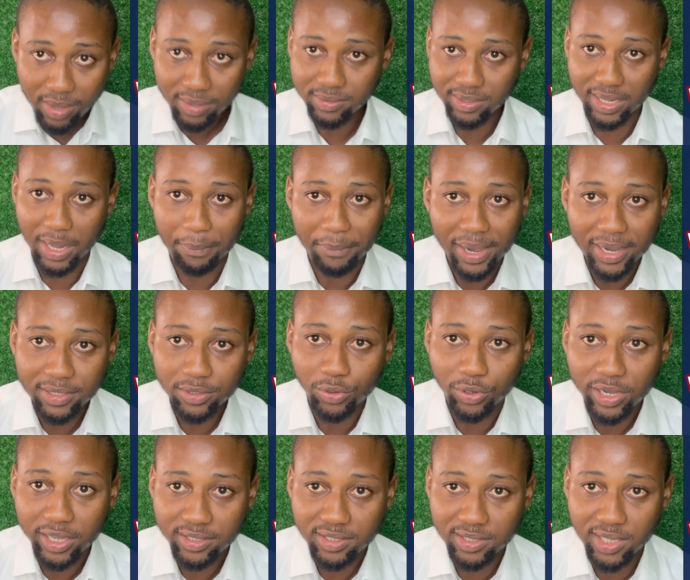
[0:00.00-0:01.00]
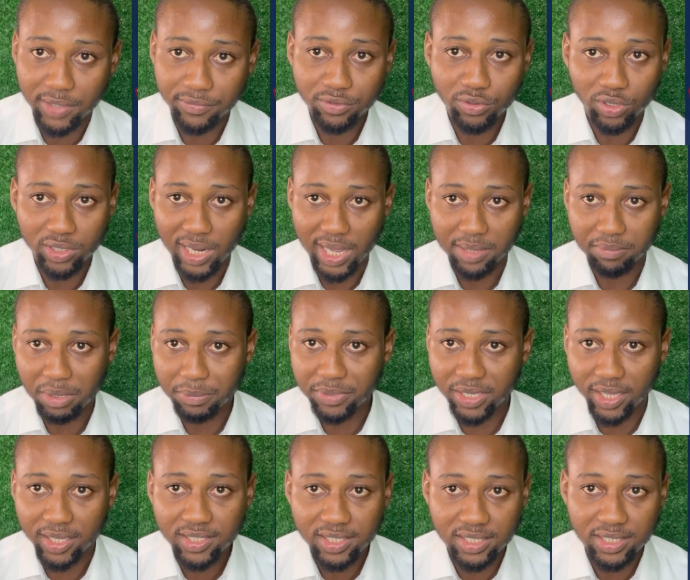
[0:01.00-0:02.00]
already. They have got like
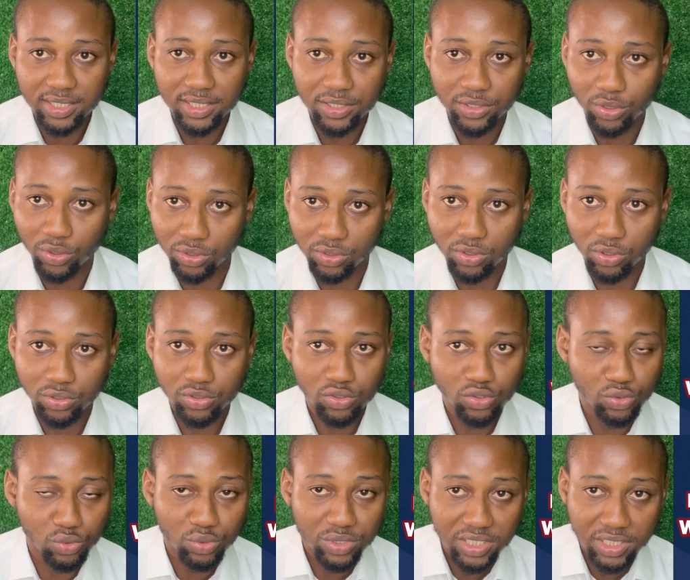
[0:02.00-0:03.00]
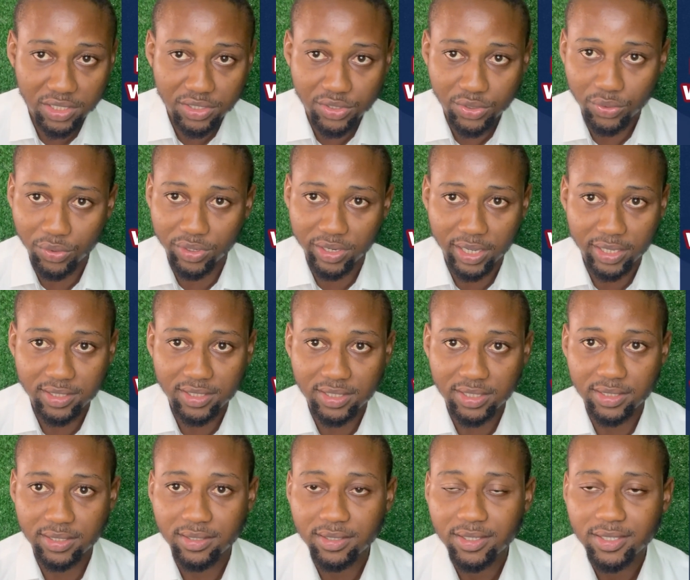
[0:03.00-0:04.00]
maybe a kid or got 2 kids
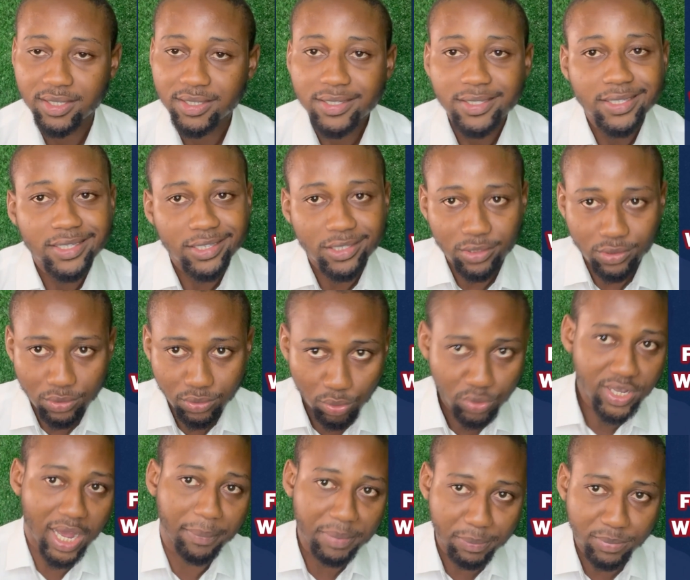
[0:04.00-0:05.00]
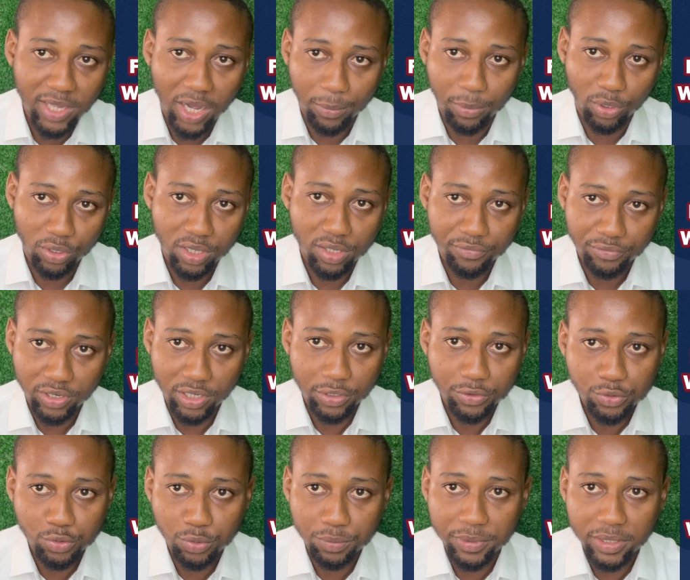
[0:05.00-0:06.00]
already. Those are people that will be looking for a
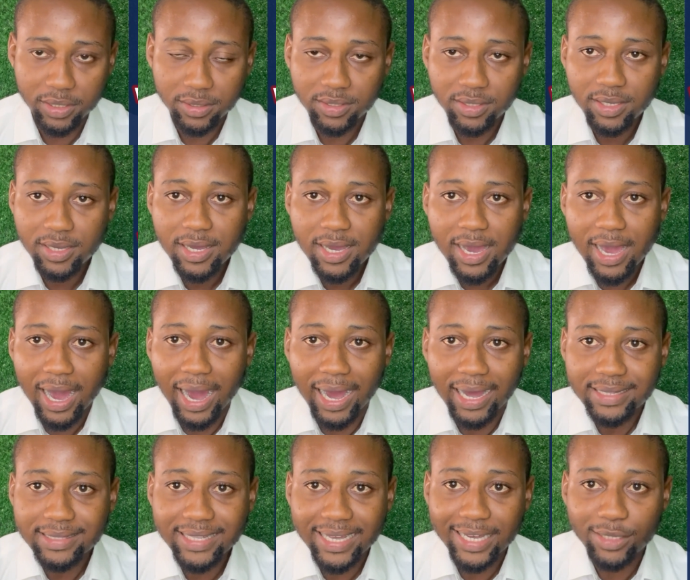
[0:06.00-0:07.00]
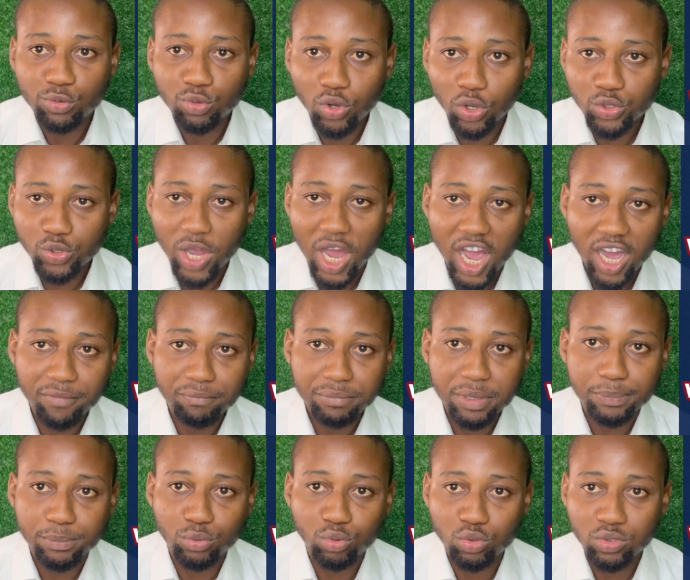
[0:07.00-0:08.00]
2-bed. And then we also have
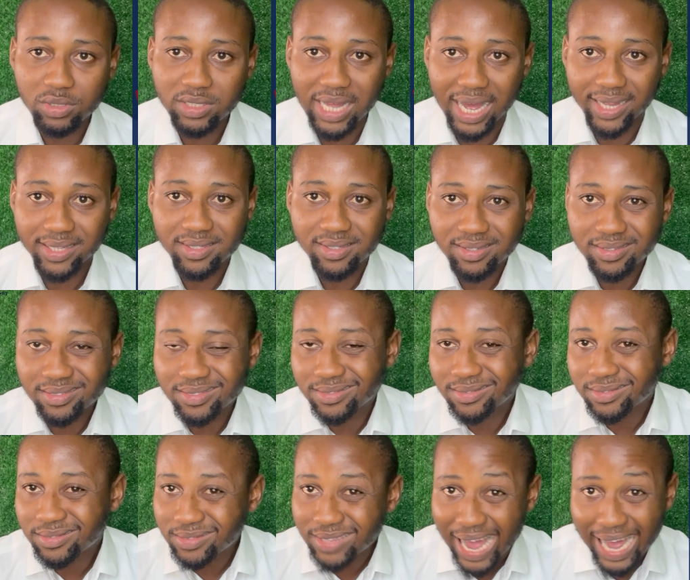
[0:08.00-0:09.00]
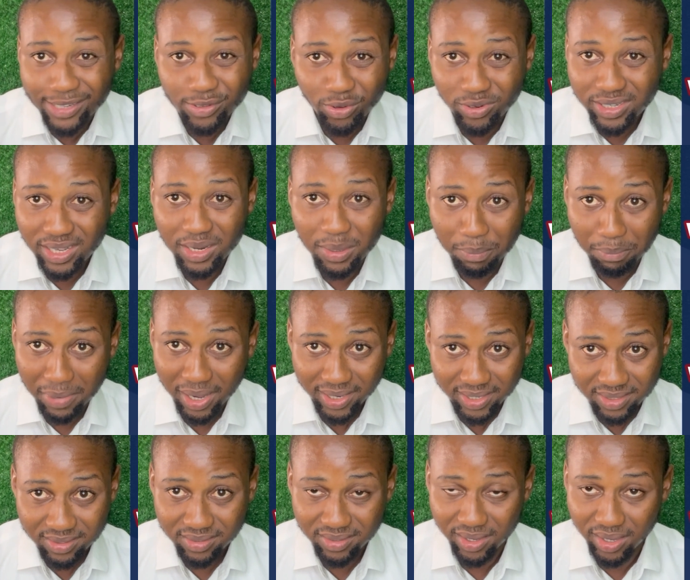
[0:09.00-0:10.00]
people that they are not really
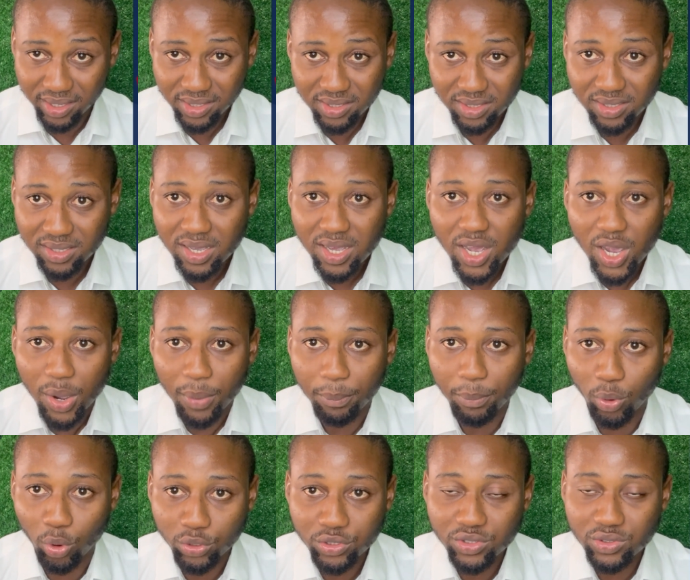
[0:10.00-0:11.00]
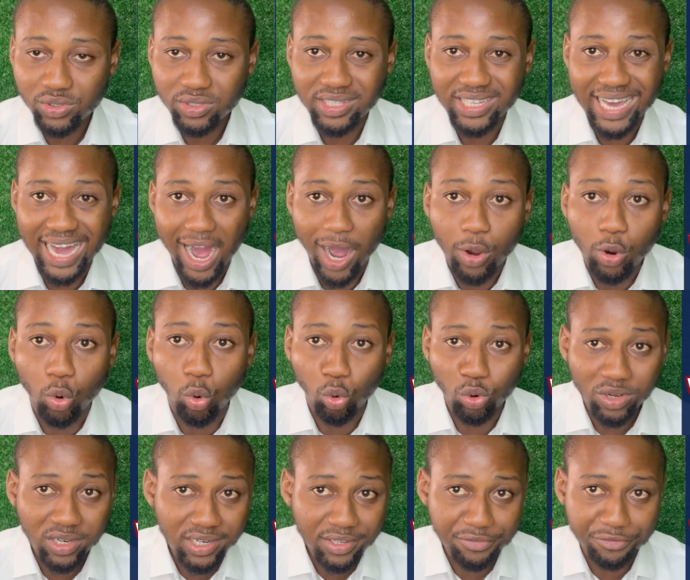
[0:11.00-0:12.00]
married yet, but they are
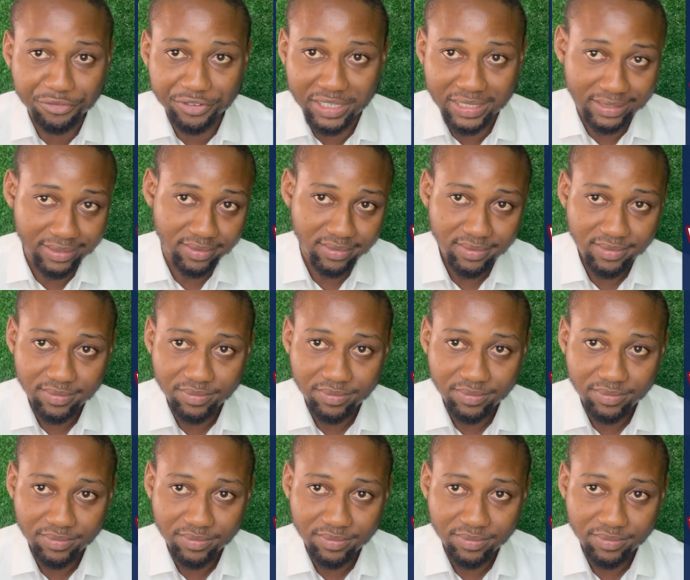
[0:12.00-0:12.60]
co-living.